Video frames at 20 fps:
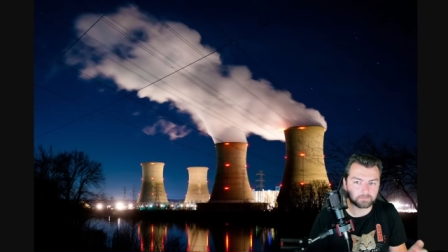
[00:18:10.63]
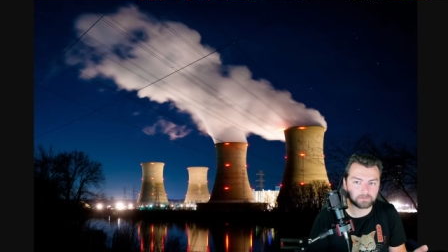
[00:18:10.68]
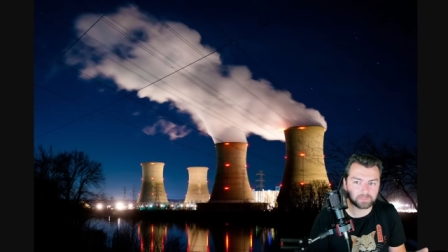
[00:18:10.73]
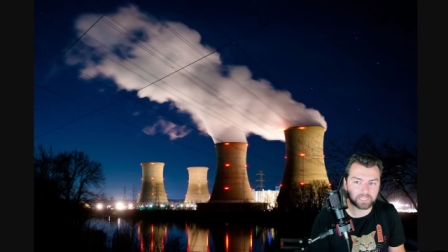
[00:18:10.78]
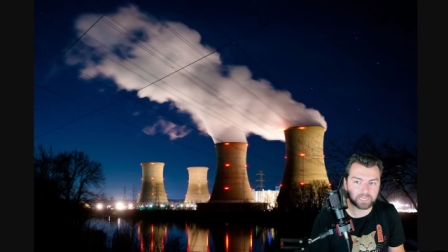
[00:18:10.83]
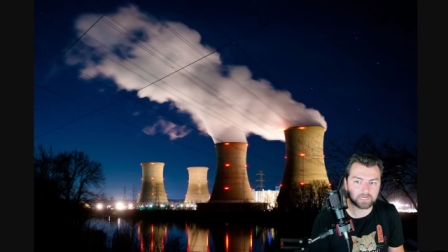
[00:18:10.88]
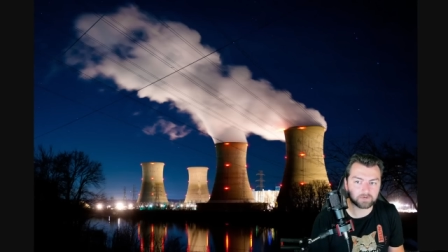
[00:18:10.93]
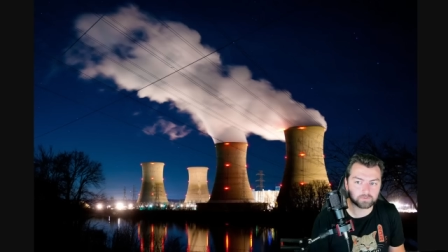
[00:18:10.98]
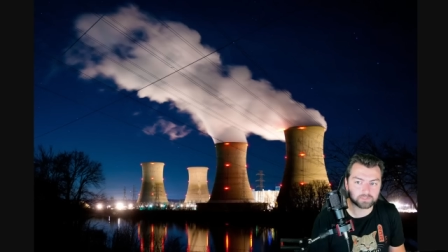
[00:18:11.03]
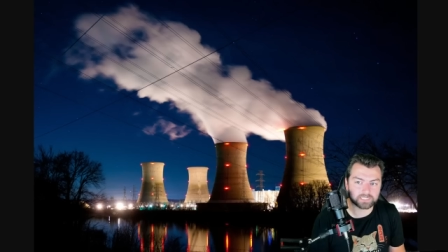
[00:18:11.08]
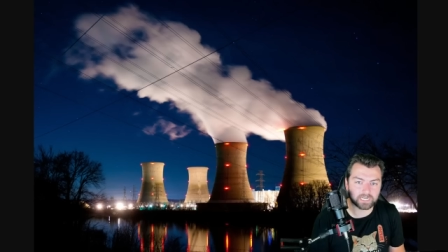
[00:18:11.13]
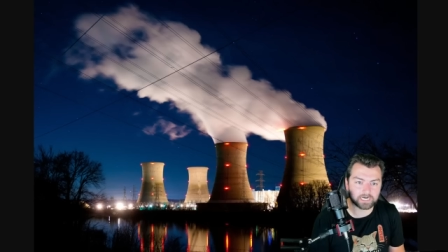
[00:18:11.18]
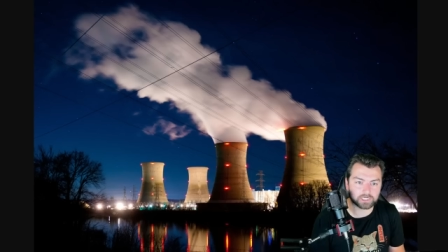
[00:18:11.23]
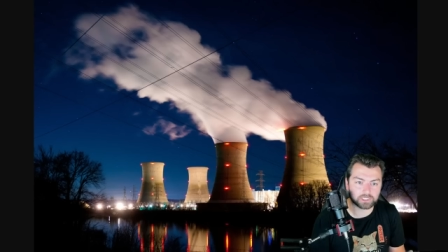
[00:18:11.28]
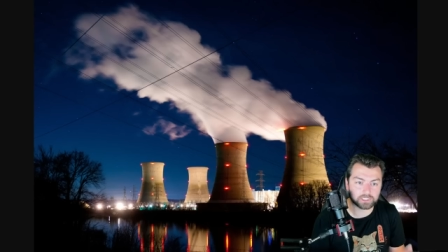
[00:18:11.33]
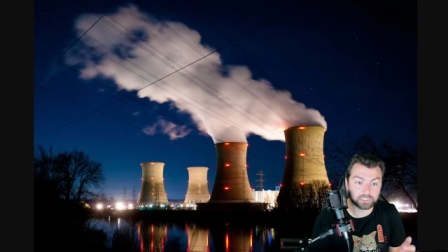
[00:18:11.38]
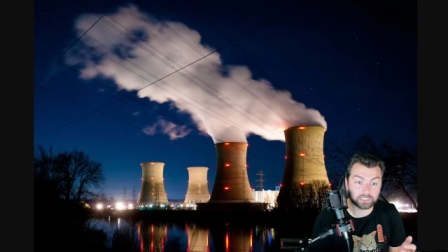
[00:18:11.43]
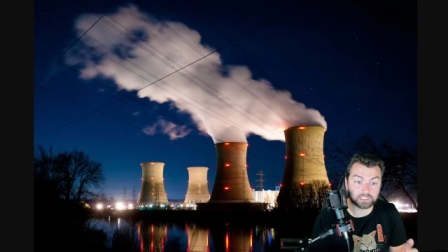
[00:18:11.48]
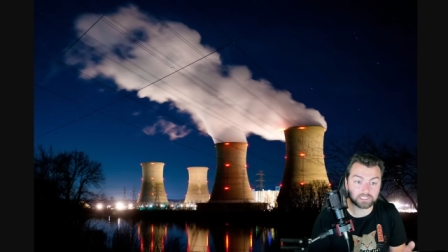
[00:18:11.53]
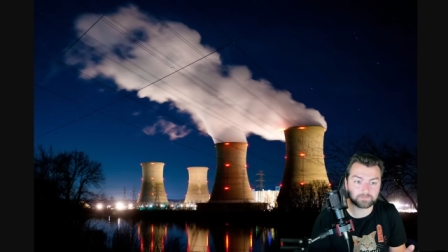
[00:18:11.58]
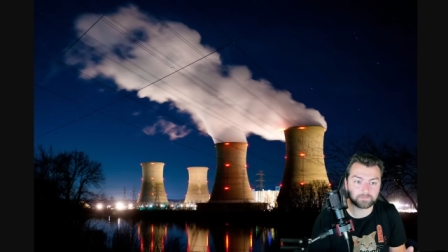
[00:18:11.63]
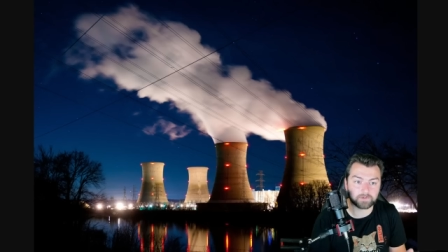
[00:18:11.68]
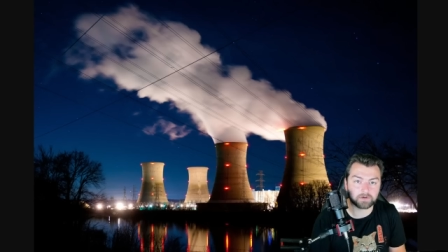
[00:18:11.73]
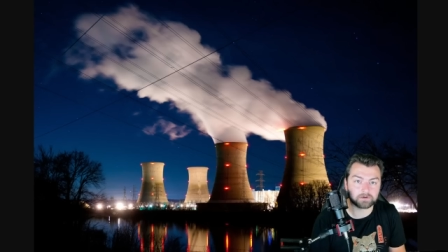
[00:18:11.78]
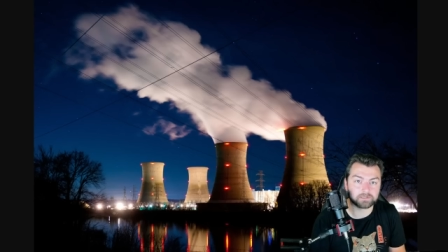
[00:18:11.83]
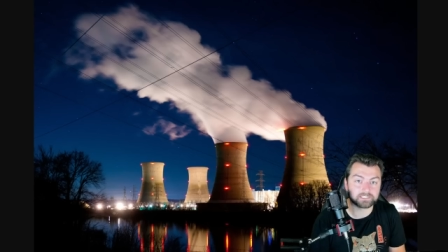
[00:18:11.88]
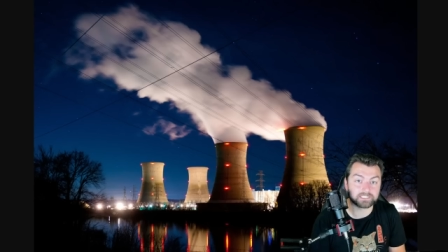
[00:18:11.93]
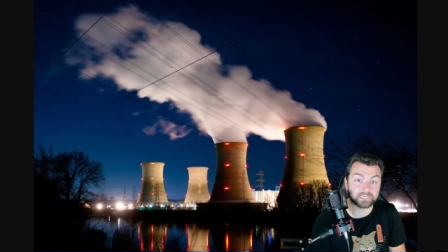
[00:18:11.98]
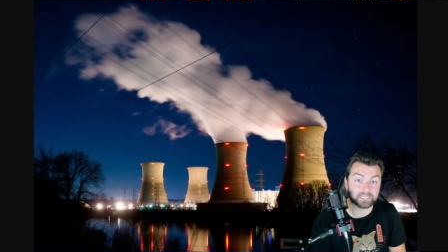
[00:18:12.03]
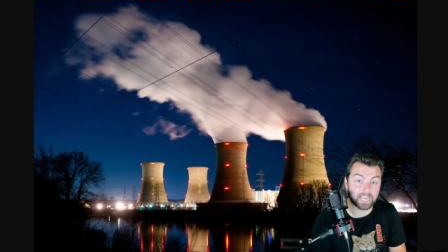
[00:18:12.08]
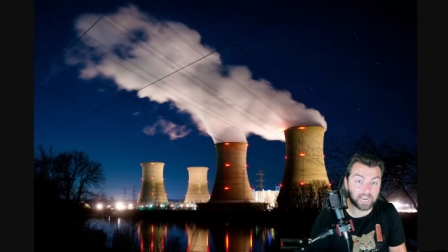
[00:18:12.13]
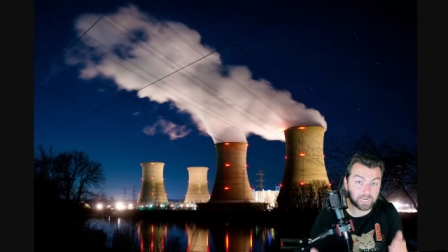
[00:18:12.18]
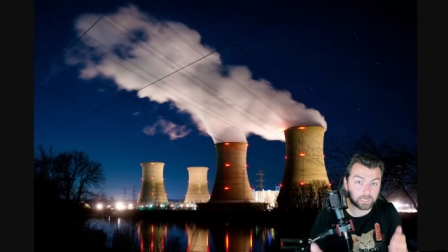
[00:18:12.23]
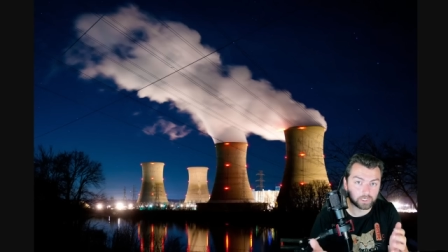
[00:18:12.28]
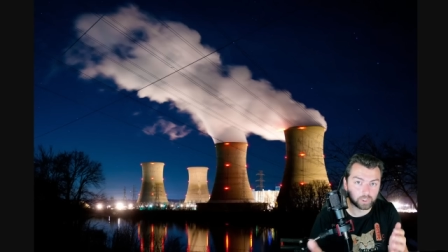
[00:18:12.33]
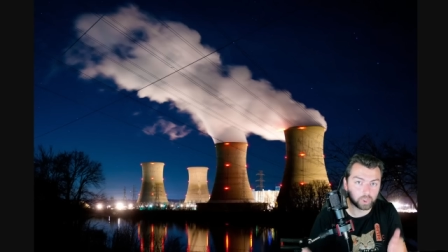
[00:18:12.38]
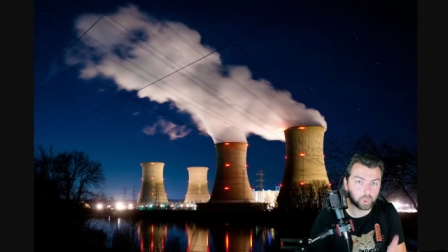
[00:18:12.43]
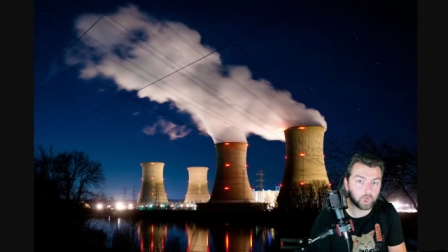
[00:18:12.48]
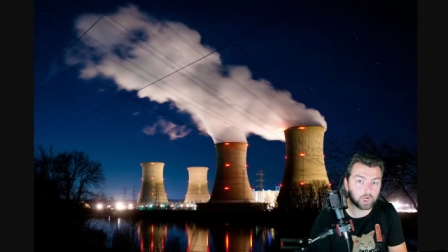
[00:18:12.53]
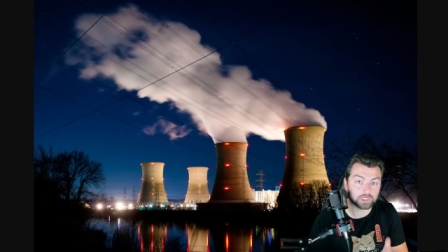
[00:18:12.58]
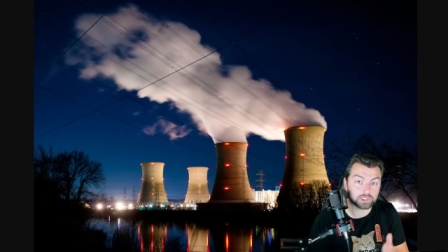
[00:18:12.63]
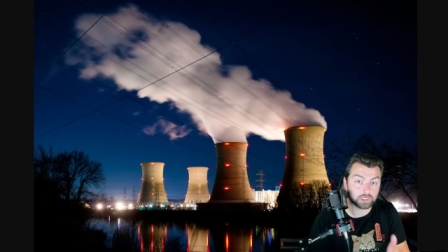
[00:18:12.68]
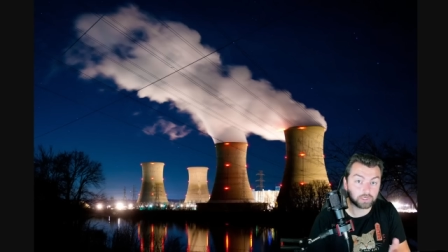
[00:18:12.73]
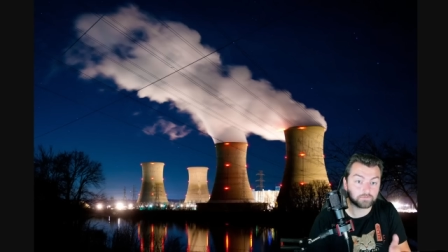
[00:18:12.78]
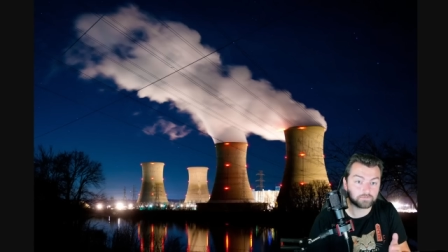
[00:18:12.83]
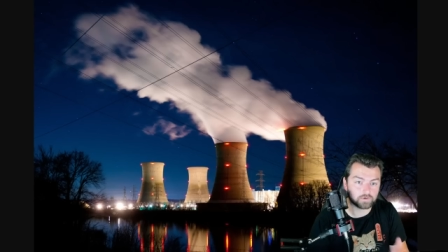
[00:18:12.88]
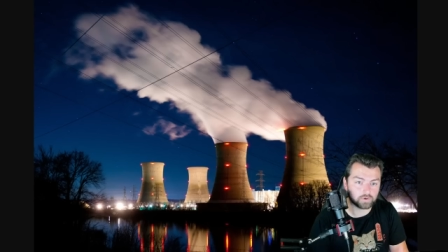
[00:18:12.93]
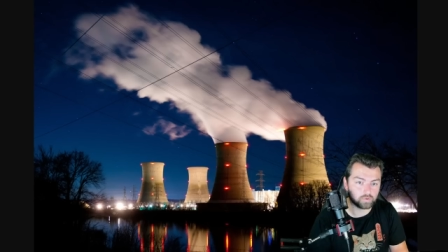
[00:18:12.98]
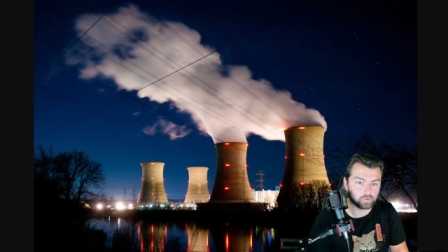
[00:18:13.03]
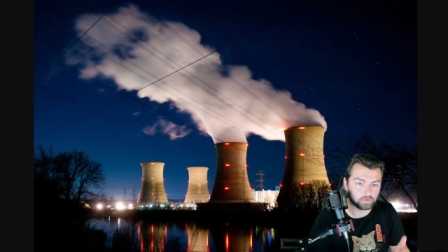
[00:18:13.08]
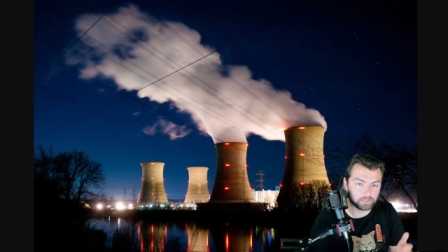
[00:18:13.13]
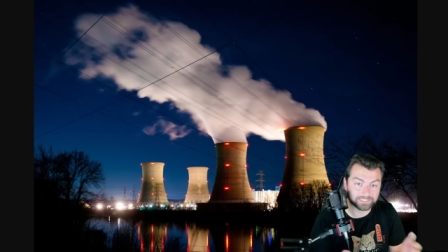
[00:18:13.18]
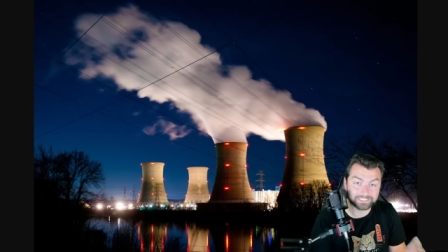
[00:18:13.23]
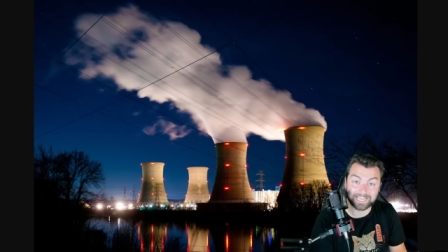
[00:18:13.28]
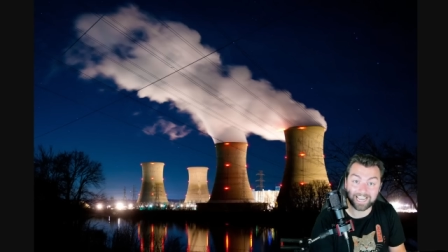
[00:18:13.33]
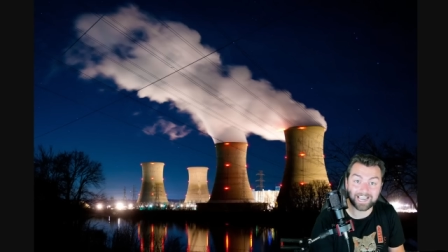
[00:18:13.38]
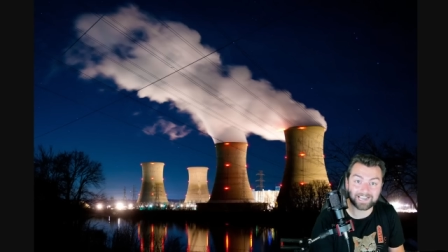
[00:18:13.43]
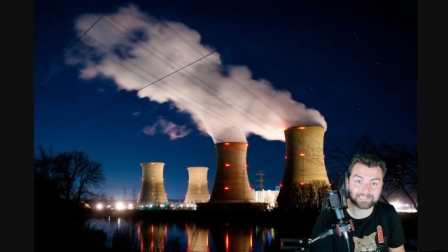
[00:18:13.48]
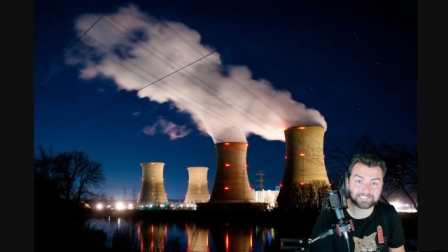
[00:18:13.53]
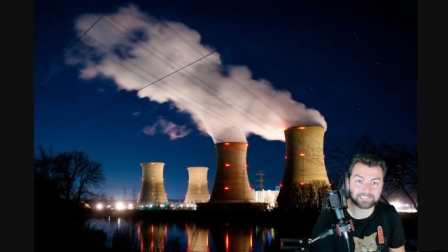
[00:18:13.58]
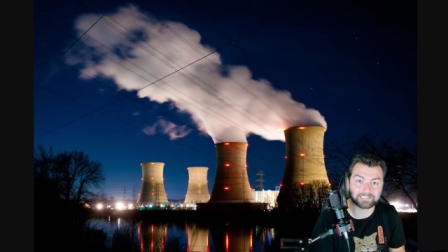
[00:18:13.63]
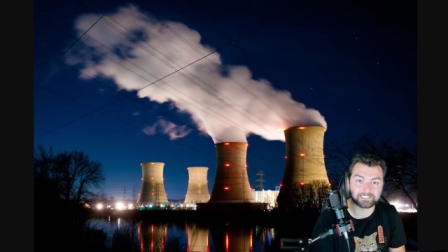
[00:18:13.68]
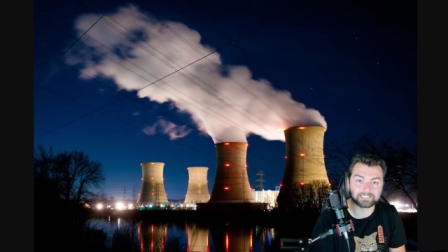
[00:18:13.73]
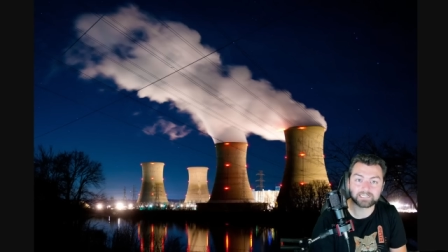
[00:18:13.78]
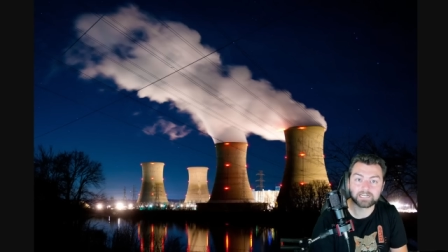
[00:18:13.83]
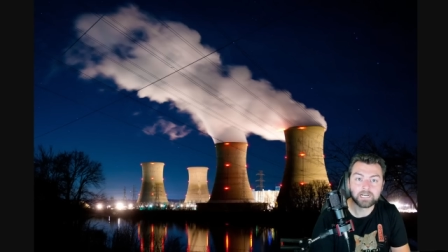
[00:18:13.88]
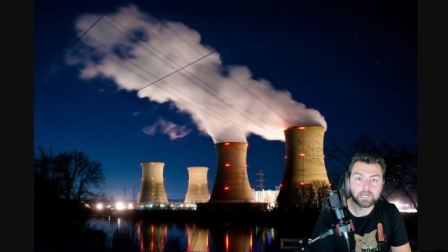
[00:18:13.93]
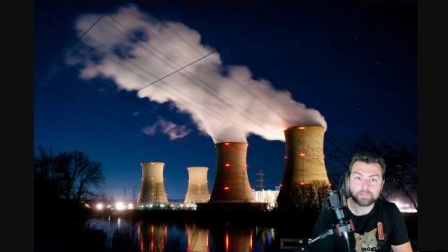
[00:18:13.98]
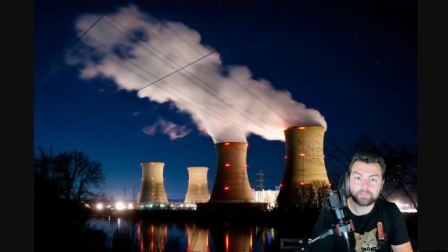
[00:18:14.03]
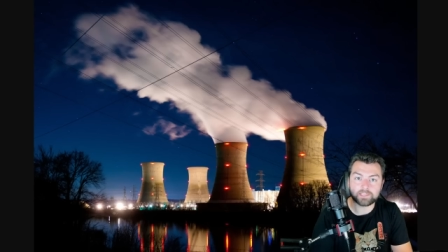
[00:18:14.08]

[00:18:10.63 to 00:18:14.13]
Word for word: plant was actually experiencing a loss of coolant accident.